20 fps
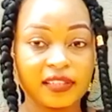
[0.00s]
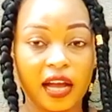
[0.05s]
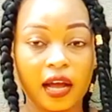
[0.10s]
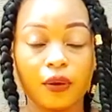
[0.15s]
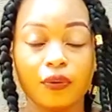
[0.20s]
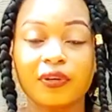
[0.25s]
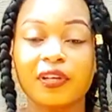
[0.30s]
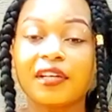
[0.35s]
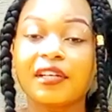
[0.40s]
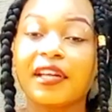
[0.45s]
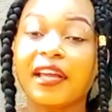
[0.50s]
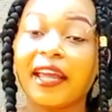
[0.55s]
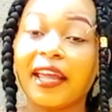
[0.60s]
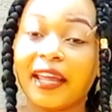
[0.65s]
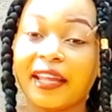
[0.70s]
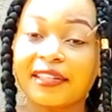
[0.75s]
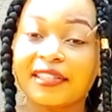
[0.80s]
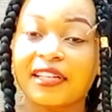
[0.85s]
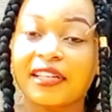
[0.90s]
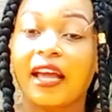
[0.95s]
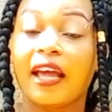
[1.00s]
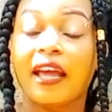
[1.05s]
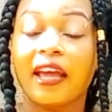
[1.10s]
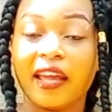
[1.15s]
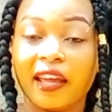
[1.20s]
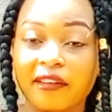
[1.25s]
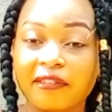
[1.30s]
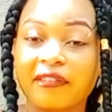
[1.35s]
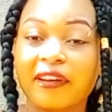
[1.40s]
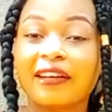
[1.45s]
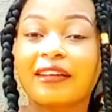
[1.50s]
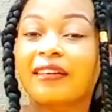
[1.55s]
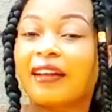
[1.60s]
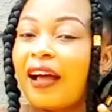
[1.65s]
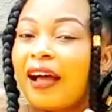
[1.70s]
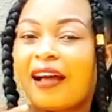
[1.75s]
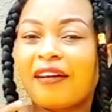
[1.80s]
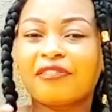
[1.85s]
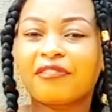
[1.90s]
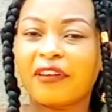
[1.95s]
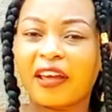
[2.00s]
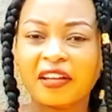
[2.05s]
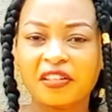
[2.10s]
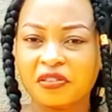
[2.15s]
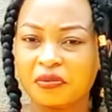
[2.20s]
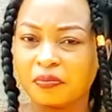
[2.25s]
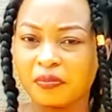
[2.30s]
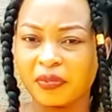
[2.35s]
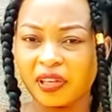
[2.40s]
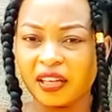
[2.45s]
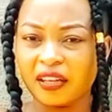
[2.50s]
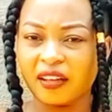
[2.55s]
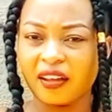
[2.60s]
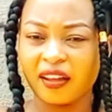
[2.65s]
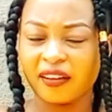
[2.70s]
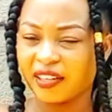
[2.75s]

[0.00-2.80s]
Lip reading: How did it even affect me?